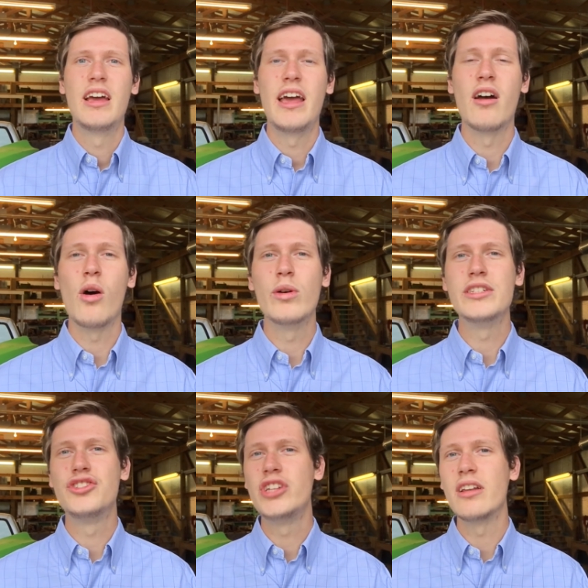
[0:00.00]
and
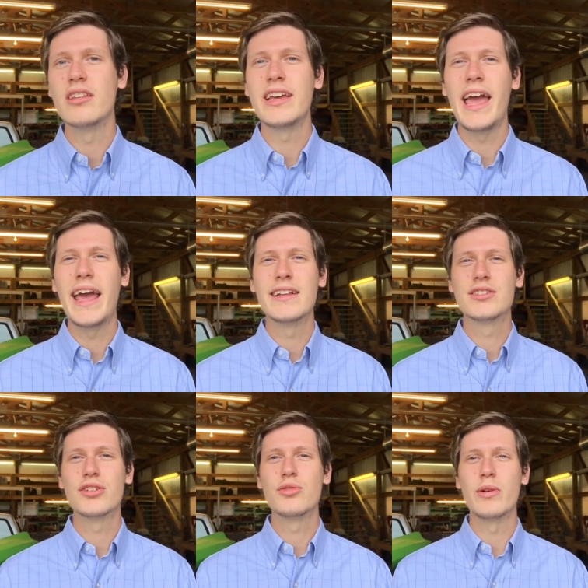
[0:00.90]
always gently
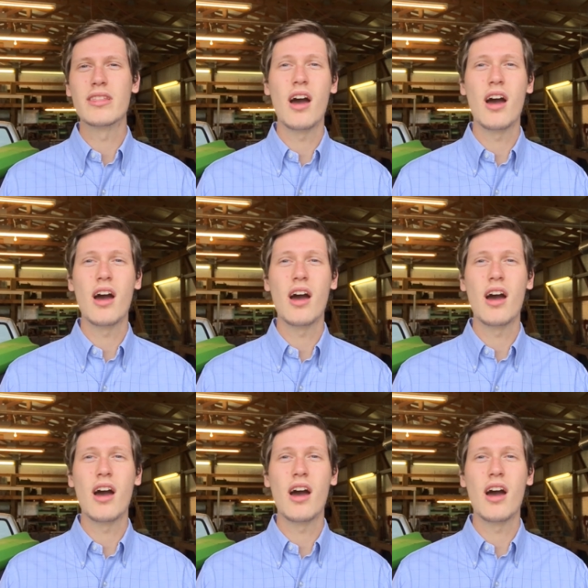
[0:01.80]
answered with